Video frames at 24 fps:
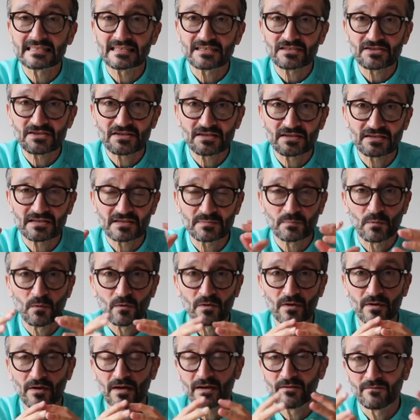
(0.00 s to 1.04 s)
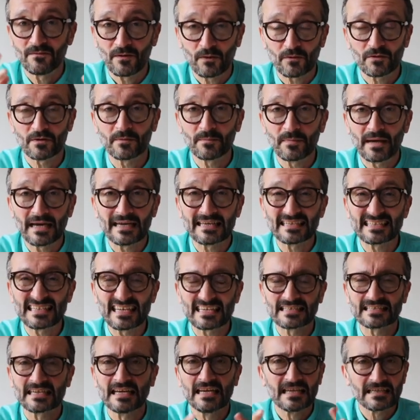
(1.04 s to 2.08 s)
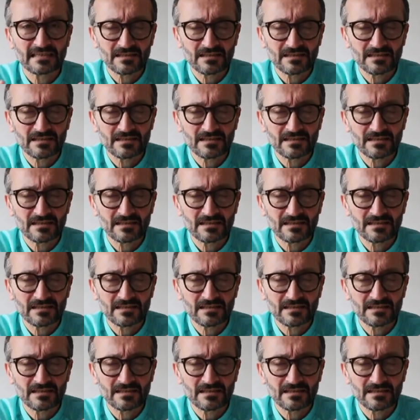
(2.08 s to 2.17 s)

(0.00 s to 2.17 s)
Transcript: such a small volume amount of tests.